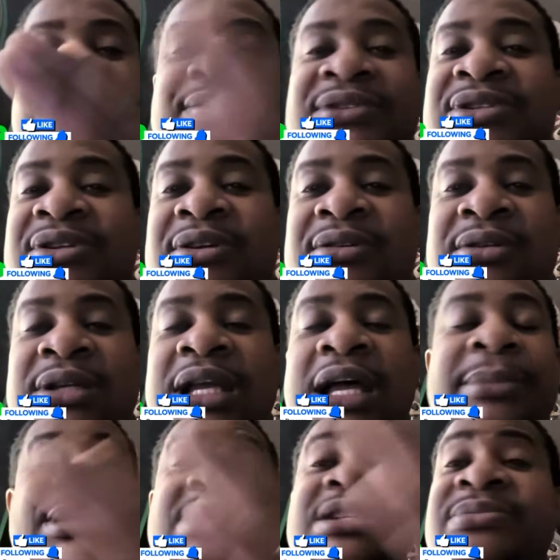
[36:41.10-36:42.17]
So, I
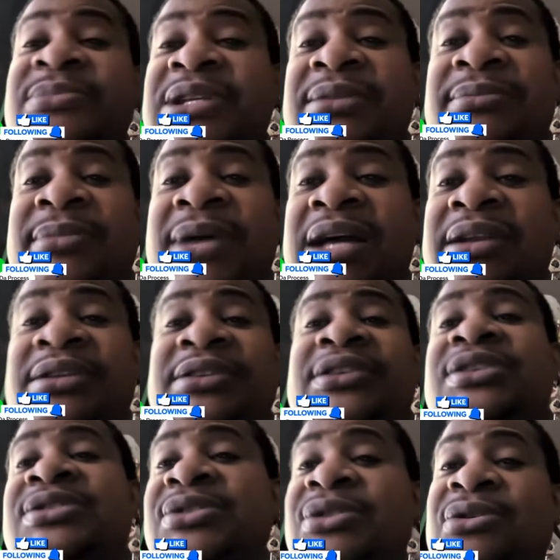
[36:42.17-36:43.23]
mean, this many amount of
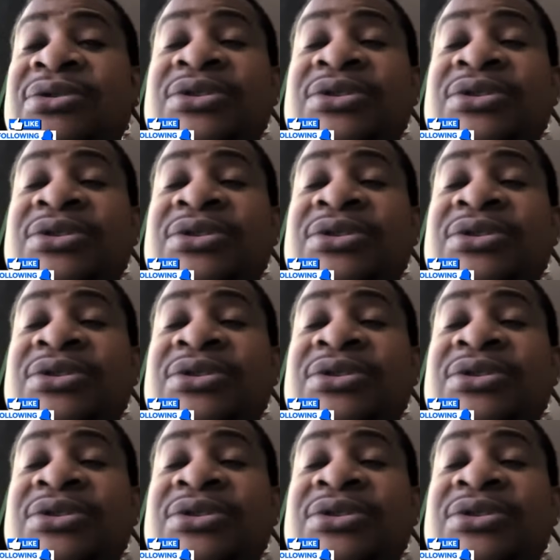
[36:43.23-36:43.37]
years old,